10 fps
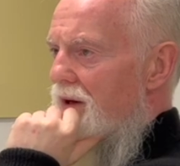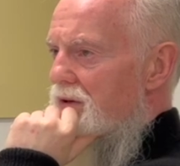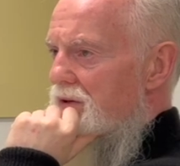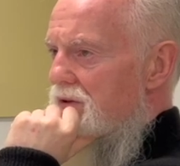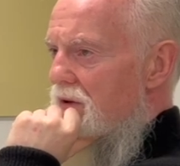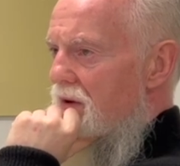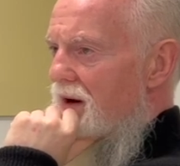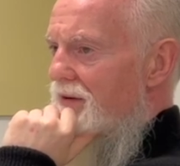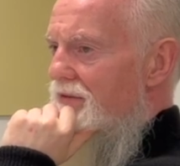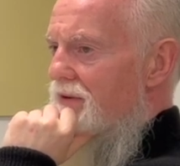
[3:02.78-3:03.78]
we need to sort of
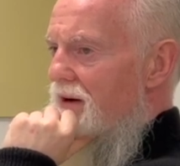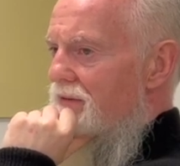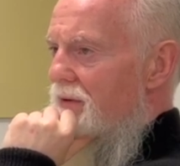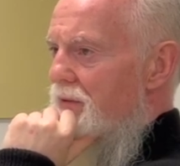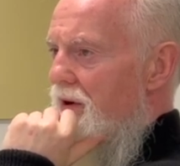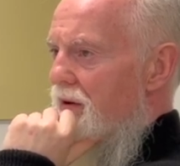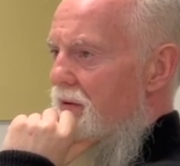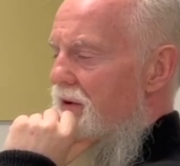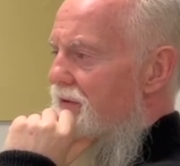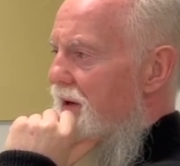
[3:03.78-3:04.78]
lift up the
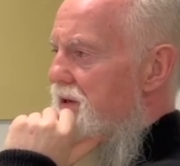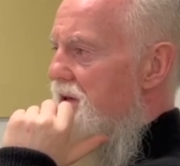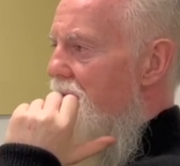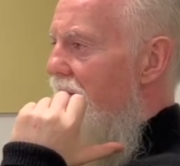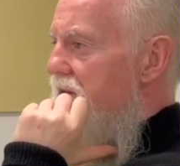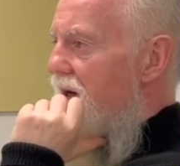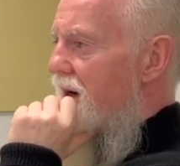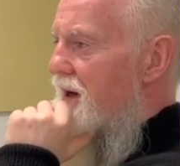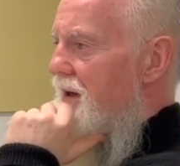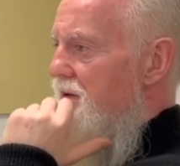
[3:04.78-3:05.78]
procurement function much
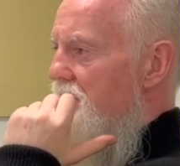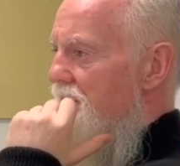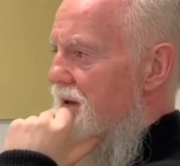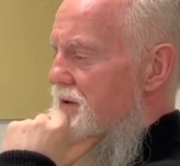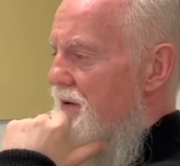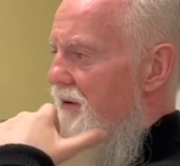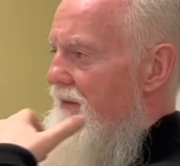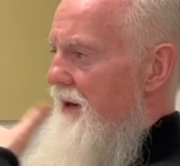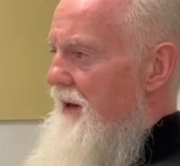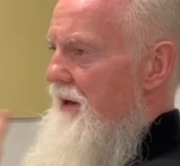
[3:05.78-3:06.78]
higher into the sort of